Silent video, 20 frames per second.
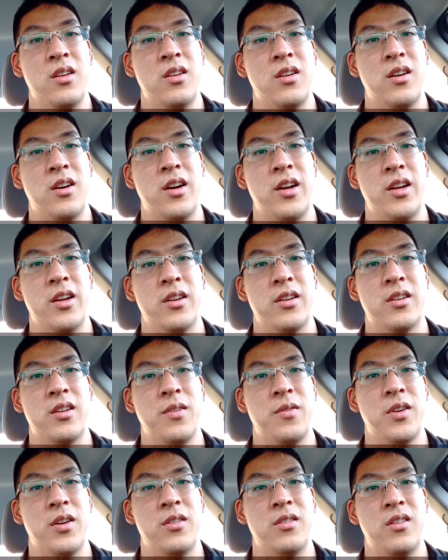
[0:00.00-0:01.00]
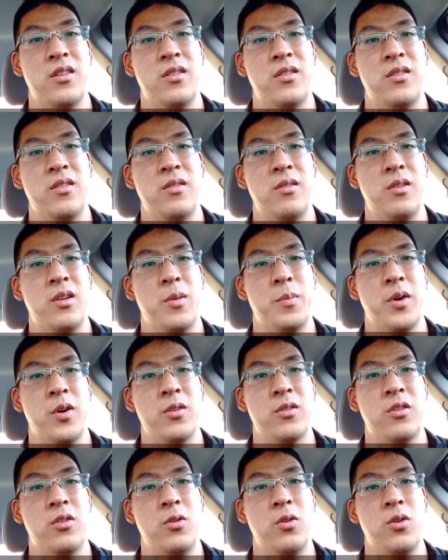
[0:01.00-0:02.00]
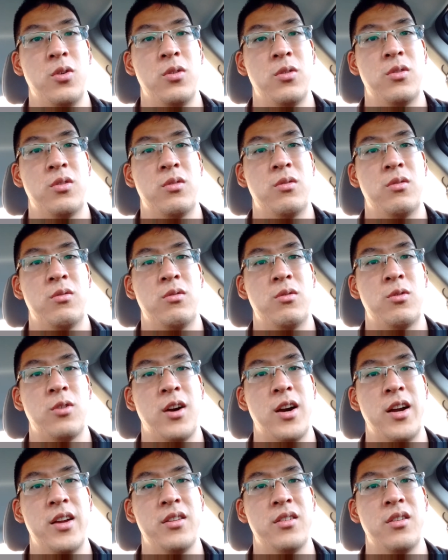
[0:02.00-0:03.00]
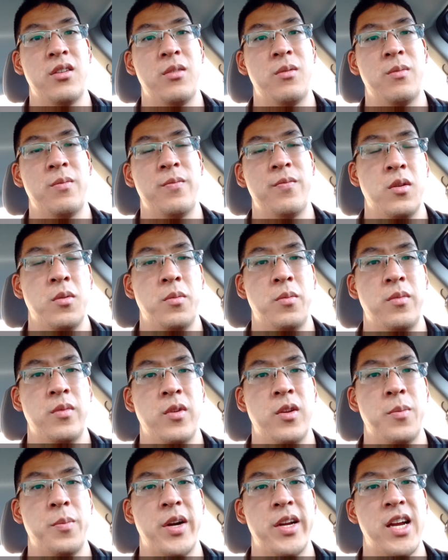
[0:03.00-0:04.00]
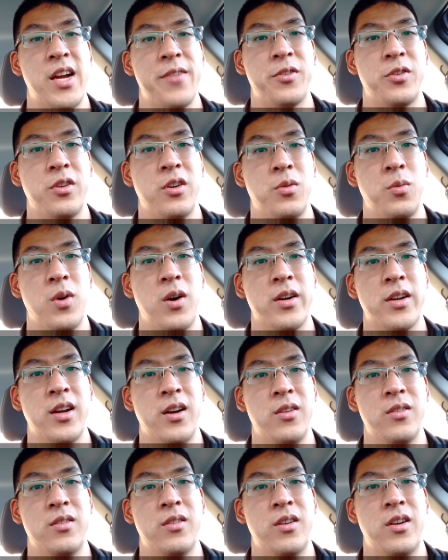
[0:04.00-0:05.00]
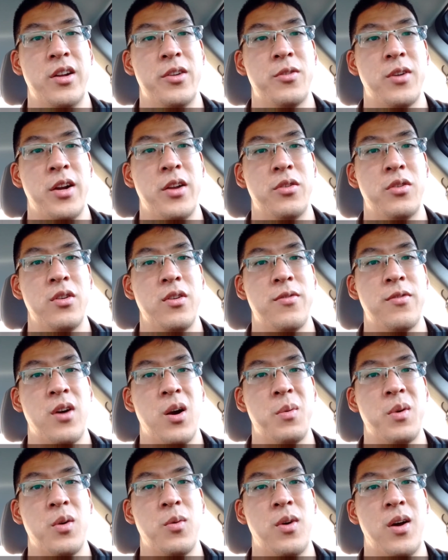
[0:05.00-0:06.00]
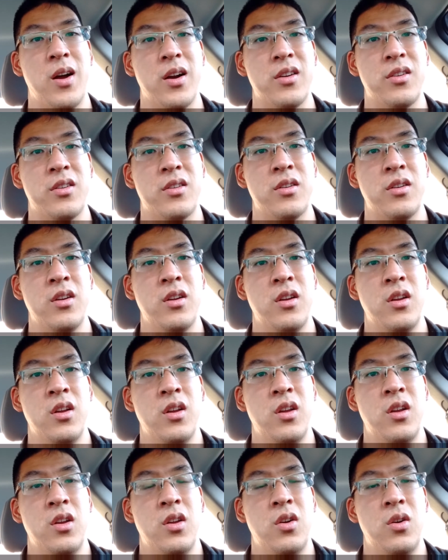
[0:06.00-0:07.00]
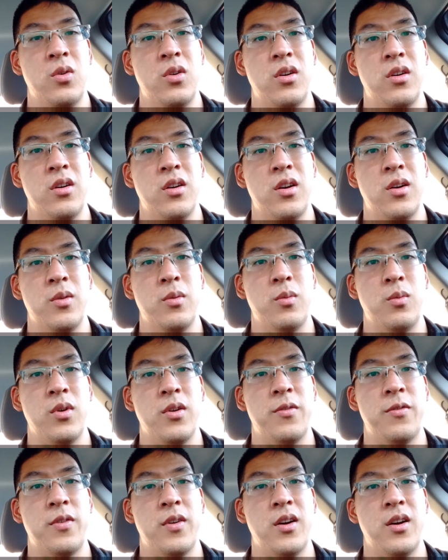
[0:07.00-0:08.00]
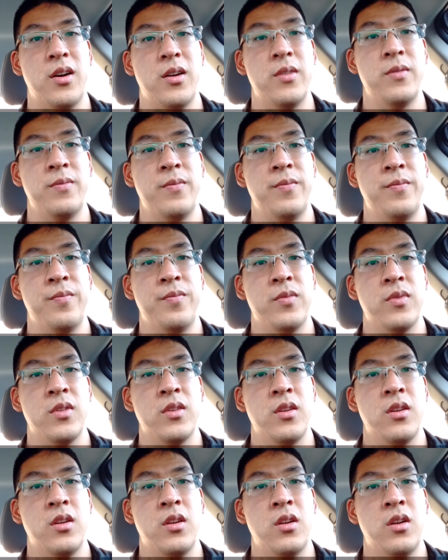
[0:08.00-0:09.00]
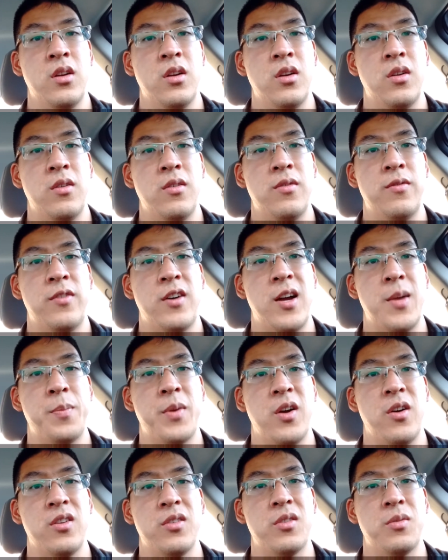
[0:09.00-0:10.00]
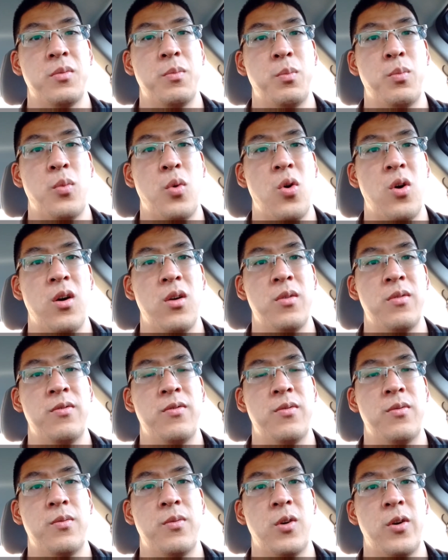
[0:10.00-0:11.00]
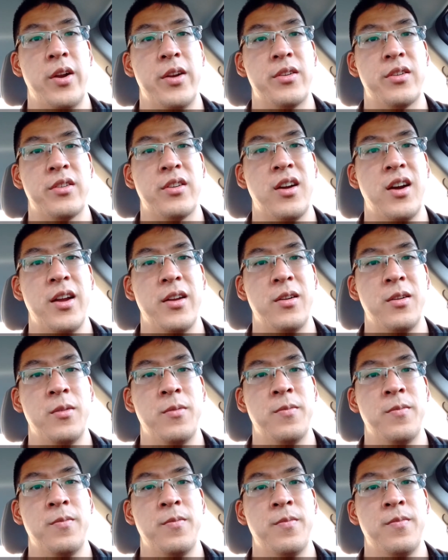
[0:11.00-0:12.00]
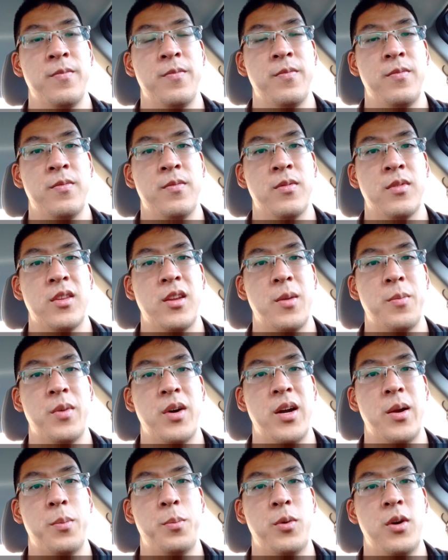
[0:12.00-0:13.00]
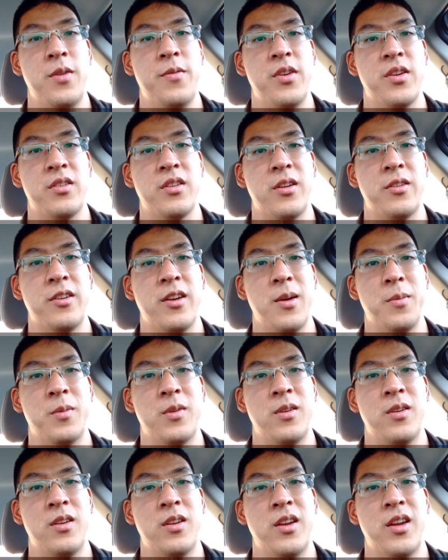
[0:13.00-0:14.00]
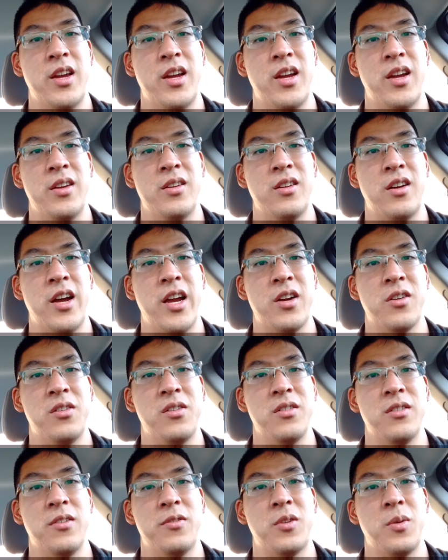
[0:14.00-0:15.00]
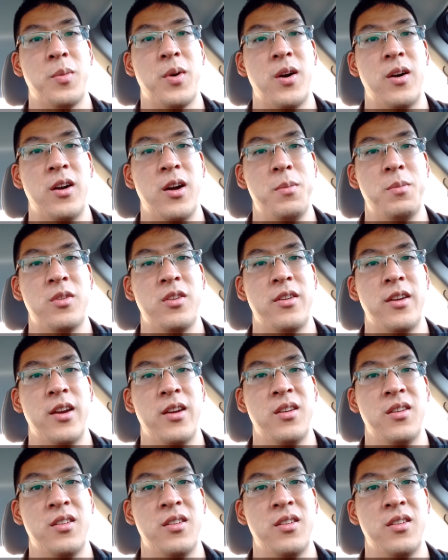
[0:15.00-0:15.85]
I give it about 2 tries. In my afternoon workout, I try to do farmer walks with 5 pounds more for each side than my previous attempt, and I couldn't lift the bar up today.